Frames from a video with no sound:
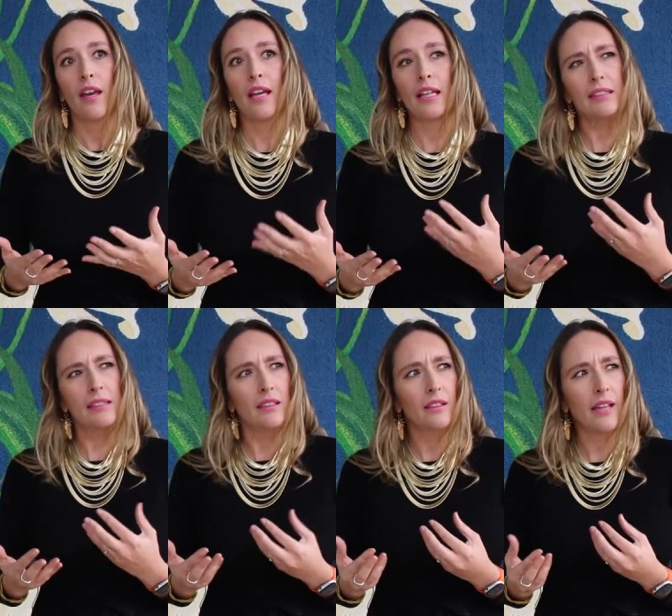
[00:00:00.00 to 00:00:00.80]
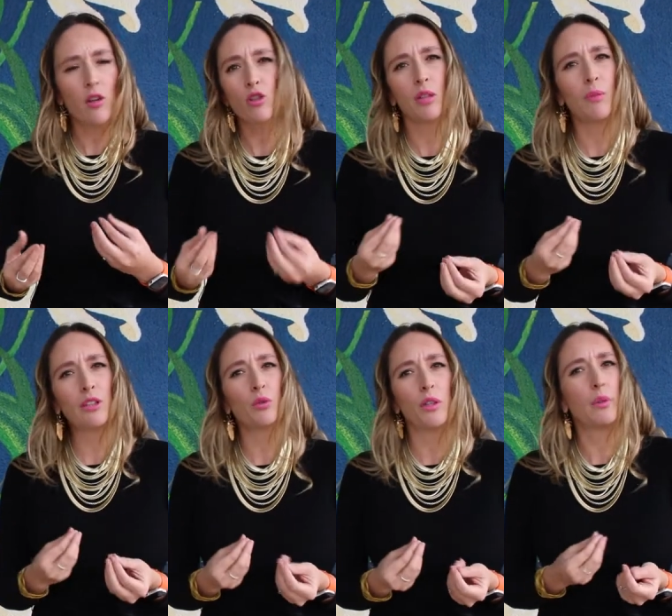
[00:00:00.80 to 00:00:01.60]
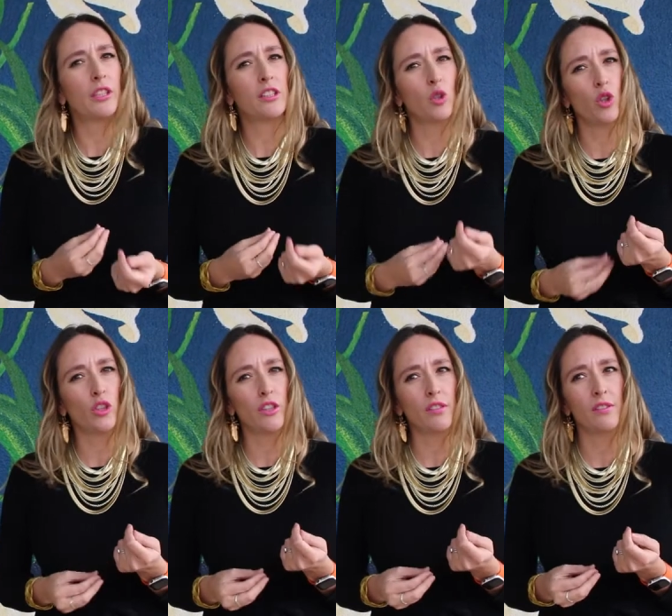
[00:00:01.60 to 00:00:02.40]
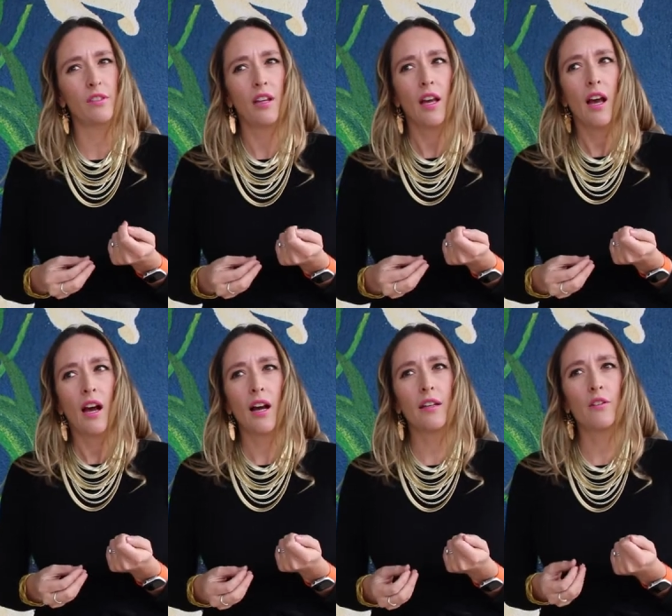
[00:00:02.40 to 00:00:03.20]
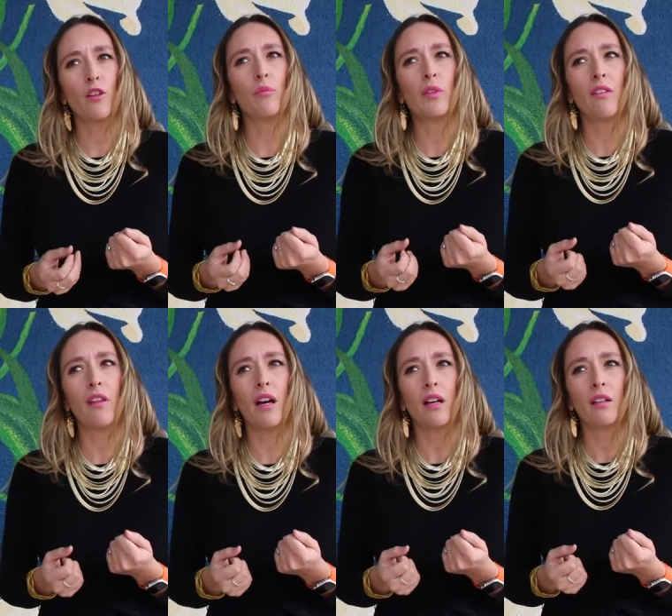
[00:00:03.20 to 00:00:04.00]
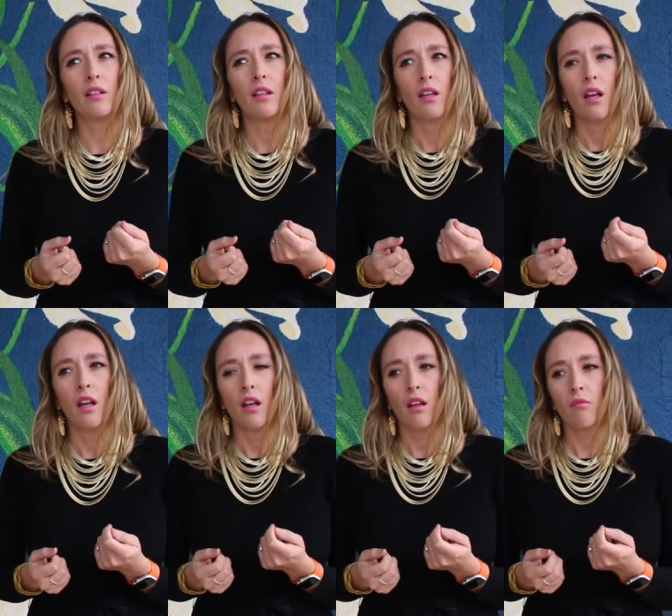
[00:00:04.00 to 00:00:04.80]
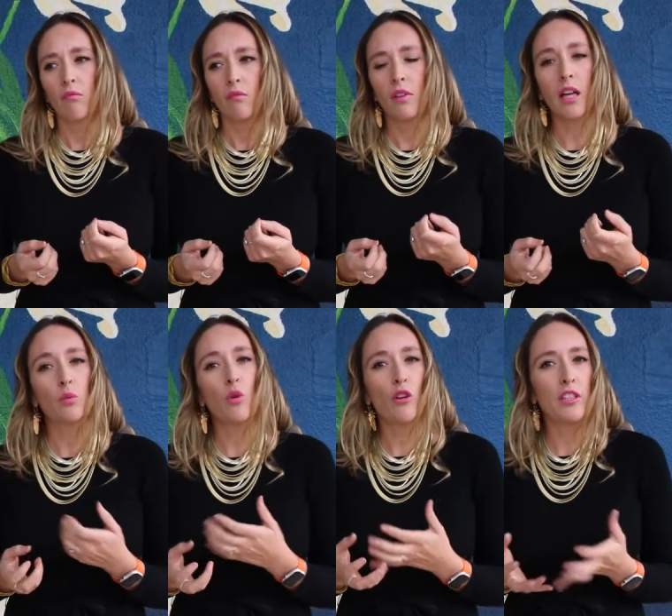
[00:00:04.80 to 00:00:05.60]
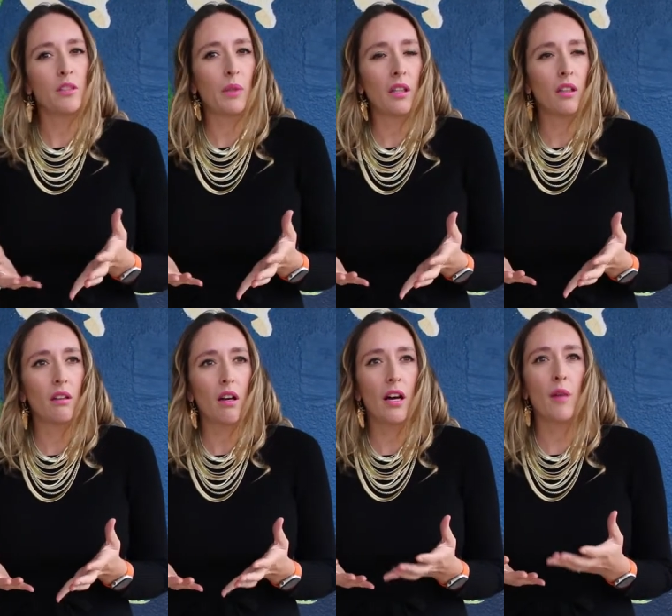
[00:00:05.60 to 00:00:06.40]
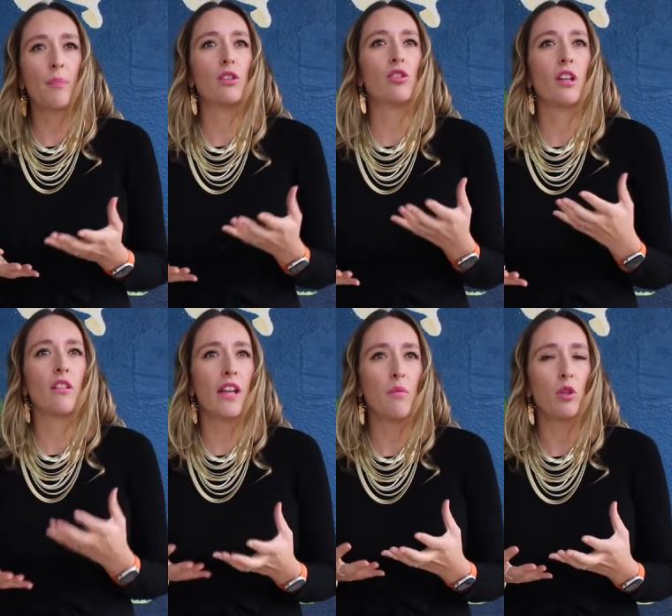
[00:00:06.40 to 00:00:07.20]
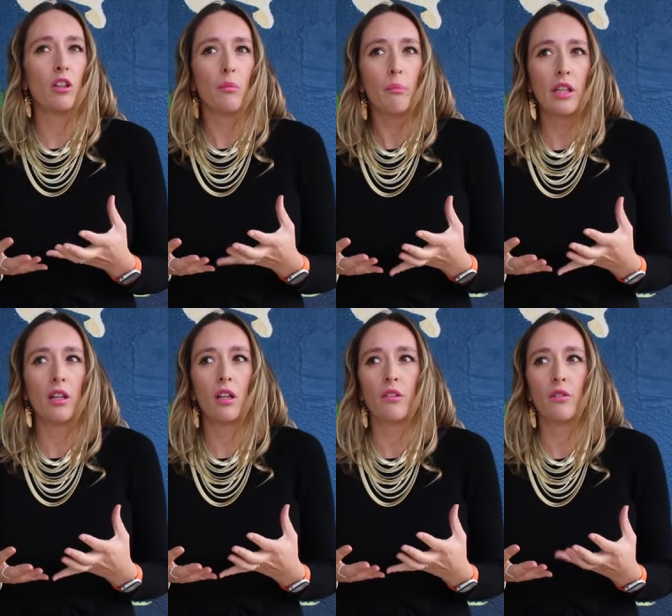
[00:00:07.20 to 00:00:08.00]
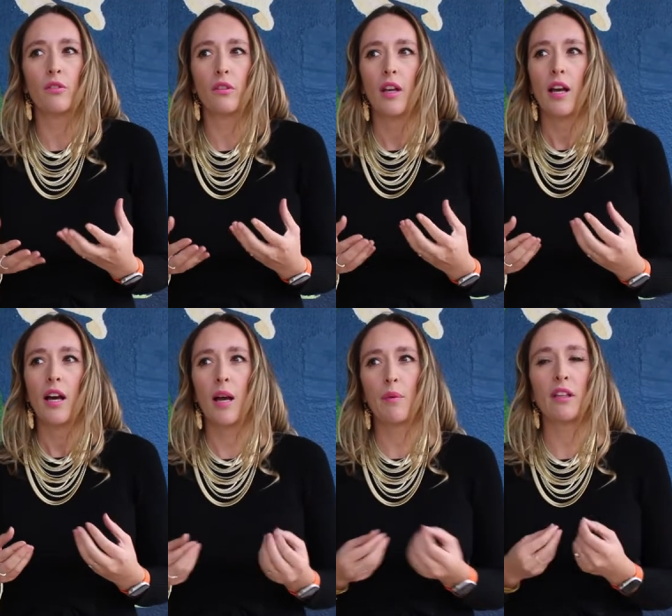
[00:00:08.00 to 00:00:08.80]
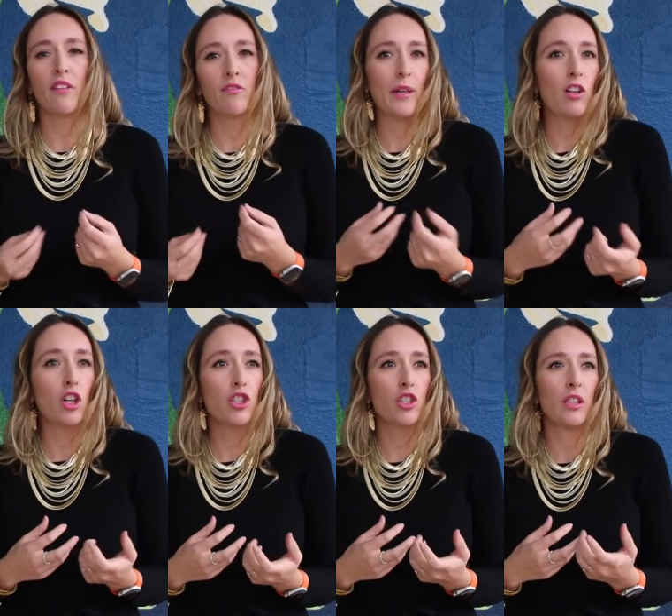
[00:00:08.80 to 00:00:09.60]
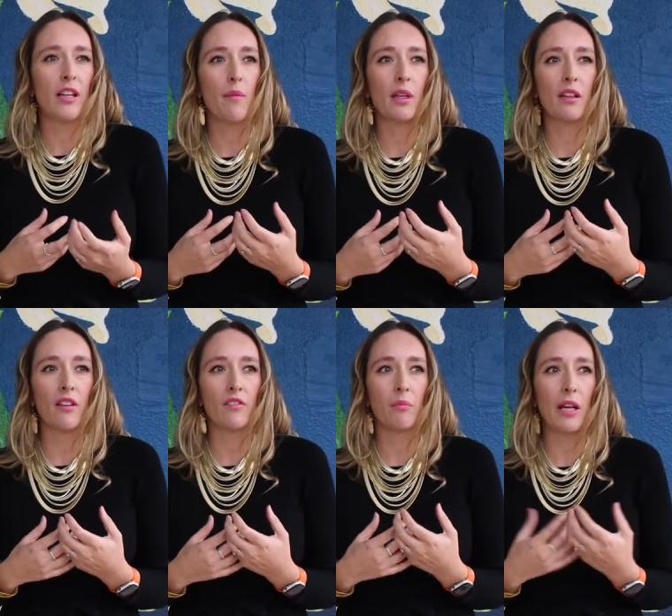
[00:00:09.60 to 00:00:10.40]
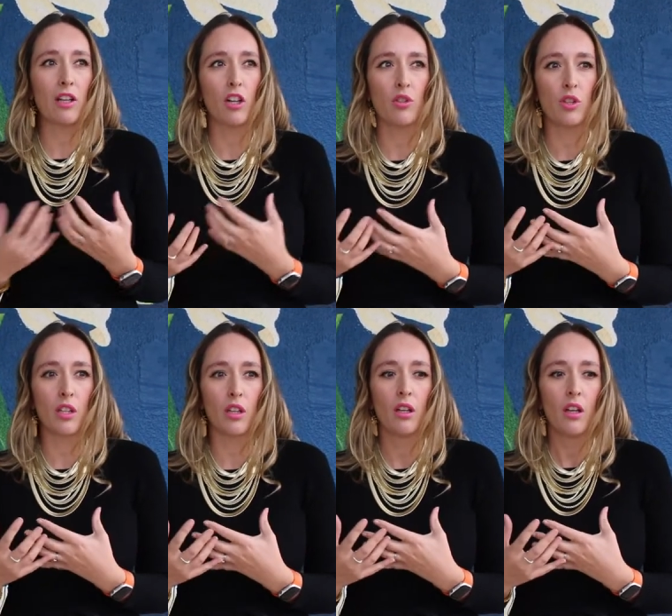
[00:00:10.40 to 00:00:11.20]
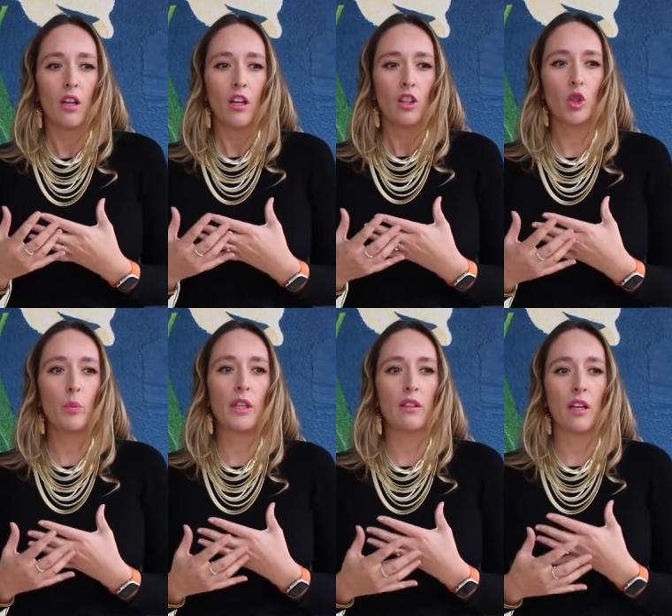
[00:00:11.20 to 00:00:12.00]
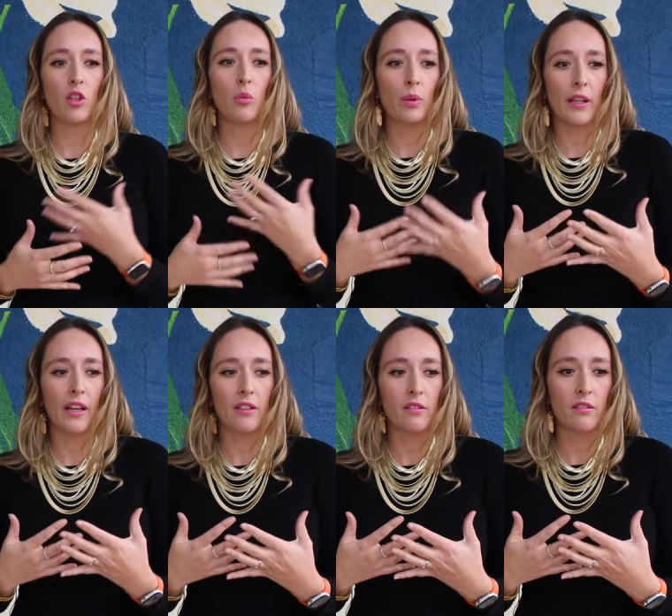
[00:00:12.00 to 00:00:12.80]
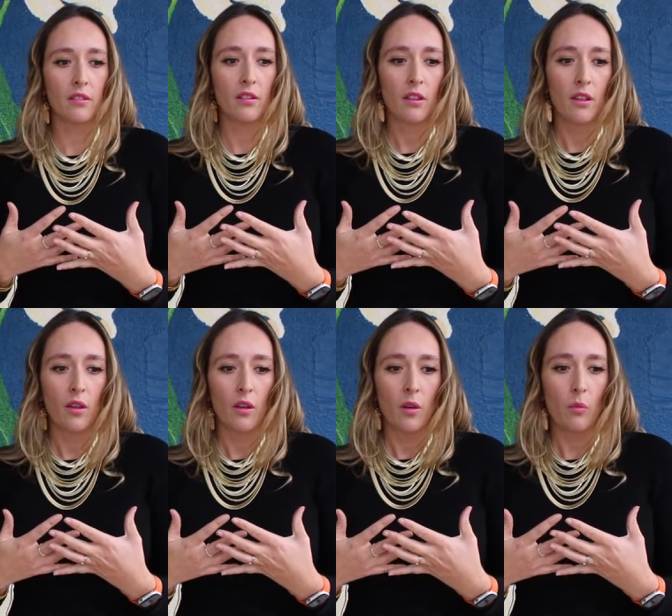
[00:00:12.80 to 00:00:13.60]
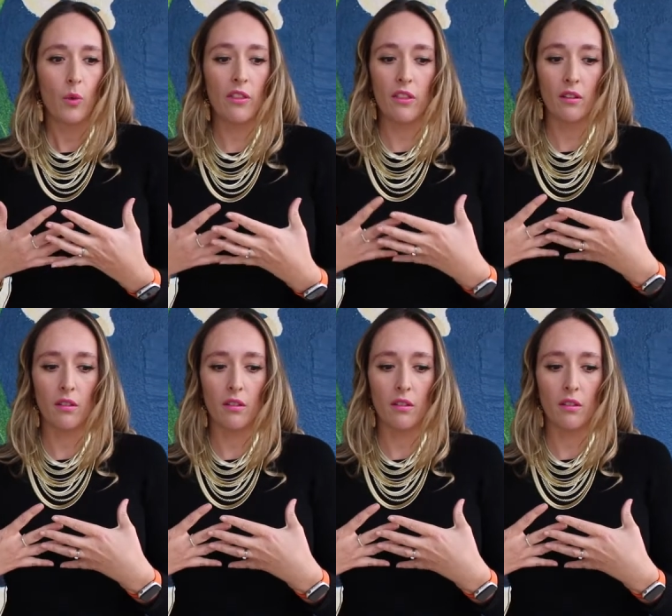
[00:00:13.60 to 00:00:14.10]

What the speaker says: is now seeming to reverse course, and is something that worries me at a personal level, because having left my culture and having left my country to be in a new place with,